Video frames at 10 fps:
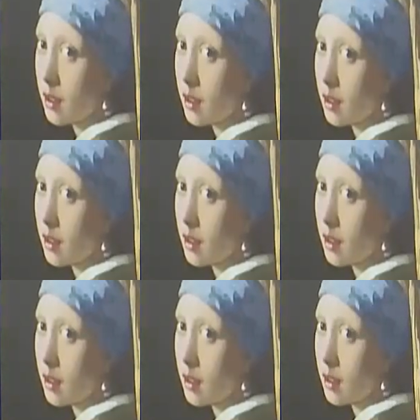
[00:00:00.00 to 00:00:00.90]

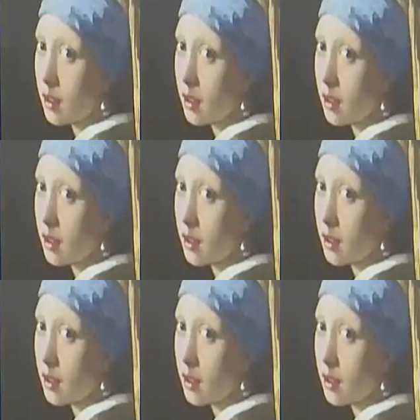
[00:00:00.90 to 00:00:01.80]

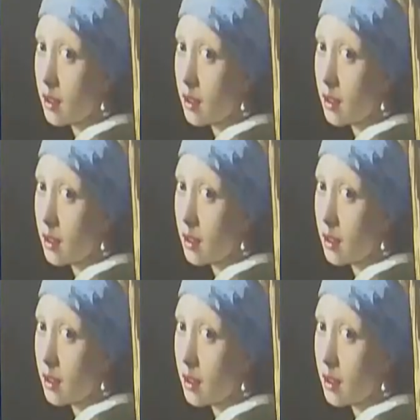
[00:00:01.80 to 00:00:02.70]

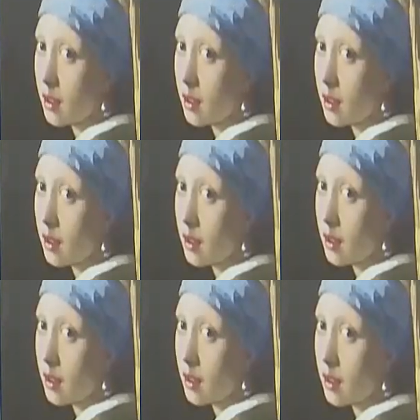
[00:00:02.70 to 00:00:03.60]

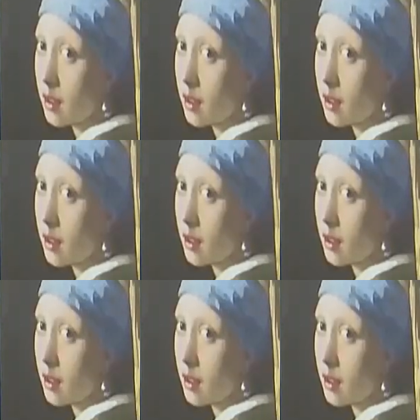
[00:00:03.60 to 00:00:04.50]

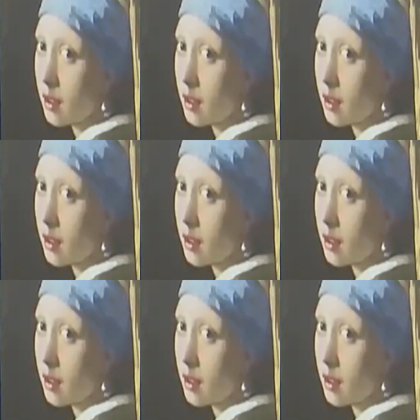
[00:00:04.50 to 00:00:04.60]
This person isn't speaking.